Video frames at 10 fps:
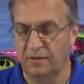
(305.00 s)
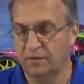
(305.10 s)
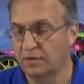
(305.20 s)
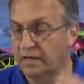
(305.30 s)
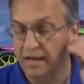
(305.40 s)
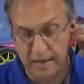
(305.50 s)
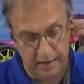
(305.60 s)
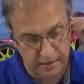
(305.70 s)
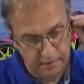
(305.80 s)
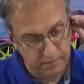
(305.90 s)

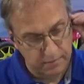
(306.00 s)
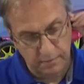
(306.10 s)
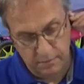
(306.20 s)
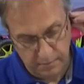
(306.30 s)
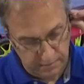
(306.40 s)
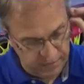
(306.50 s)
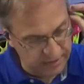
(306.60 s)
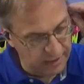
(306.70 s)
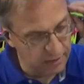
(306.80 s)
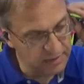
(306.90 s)
Okay,
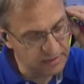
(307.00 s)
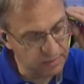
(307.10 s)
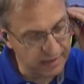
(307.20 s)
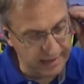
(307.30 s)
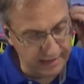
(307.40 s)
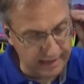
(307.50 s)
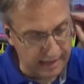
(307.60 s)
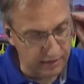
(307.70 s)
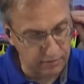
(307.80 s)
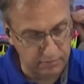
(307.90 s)
video is playing now.